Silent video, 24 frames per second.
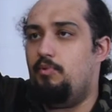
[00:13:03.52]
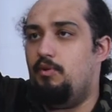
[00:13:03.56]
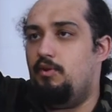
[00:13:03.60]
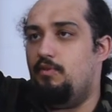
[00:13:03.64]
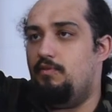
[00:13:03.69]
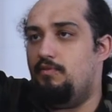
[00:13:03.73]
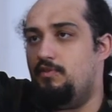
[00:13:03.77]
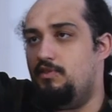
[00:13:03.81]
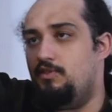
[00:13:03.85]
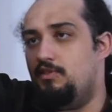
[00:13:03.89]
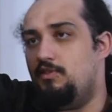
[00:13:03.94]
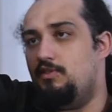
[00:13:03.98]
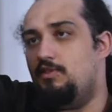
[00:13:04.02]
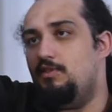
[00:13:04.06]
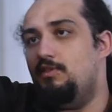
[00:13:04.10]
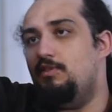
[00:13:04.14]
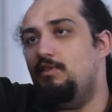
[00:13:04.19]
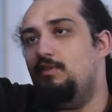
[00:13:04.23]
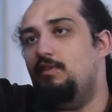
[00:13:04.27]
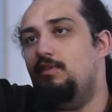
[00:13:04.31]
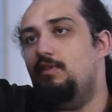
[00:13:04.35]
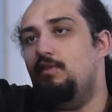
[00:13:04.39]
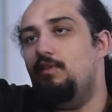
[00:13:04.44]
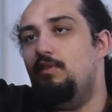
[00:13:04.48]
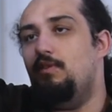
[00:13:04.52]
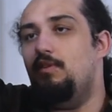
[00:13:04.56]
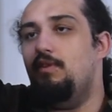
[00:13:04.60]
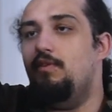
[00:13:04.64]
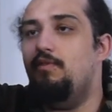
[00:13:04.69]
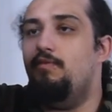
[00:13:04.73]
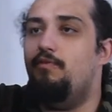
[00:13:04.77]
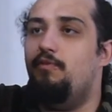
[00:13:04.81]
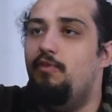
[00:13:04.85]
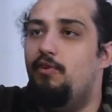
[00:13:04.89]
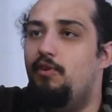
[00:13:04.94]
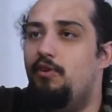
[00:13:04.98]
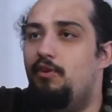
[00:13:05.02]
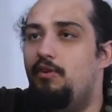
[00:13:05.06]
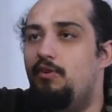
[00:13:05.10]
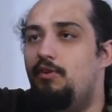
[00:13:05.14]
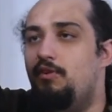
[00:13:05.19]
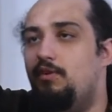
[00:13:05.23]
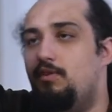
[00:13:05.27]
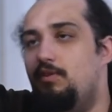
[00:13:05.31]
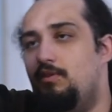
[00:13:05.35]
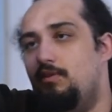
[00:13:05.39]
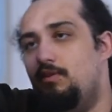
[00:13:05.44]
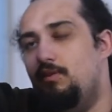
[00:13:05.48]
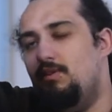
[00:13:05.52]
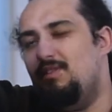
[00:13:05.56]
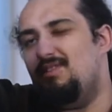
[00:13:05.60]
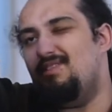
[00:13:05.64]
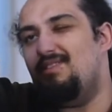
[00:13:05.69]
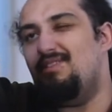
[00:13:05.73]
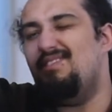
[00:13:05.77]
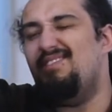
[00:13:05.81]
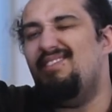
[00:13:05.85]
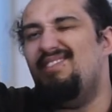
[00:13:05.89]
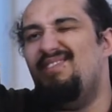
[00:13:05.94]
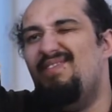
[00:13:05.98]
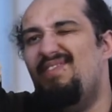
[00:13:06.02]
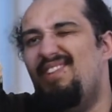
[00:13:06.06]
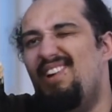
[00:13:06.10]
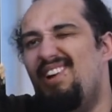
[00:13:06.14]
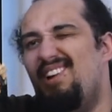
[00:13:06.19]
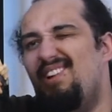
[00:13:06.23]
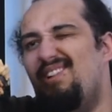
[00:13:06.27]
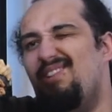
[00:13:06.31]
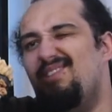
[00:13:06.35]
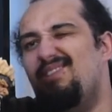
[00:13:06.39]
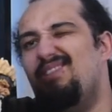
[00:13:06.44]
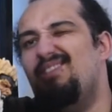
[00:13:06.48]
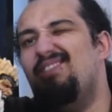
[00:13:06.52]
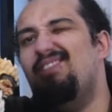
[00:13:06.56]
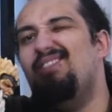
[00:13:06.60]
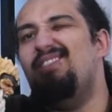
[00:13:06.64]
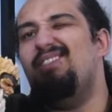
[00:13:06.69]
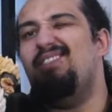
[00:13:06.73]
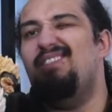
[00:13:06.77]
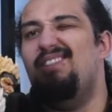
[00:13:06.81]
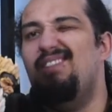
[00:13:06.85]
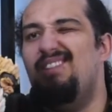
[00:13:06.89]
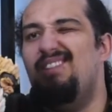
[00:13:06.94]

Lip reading: of his fur, it's about